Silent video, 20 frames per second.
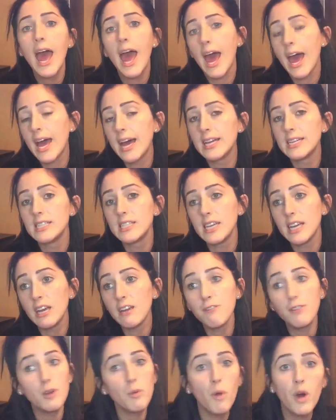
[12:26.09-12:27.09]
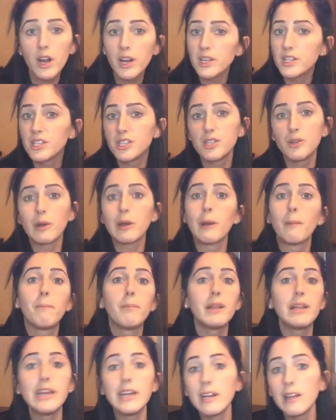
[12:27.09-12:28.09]
And if you wanted to do a
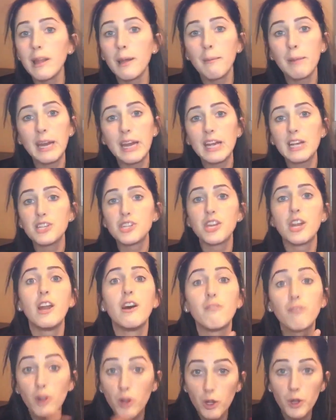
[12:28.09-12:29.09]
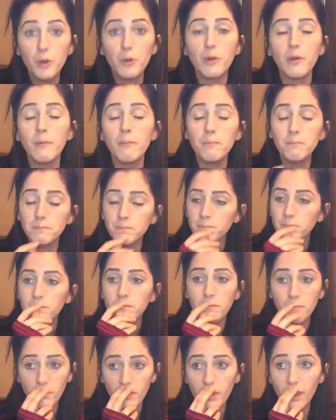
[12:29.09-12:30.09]
complete elimination of gluten,
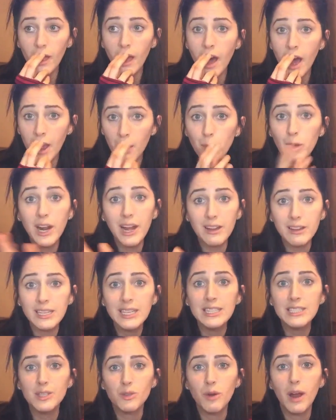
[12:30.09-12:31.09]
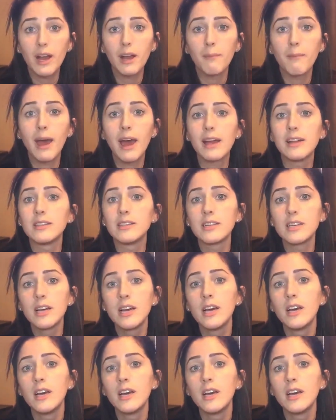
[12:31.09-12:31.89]
I would at least recommend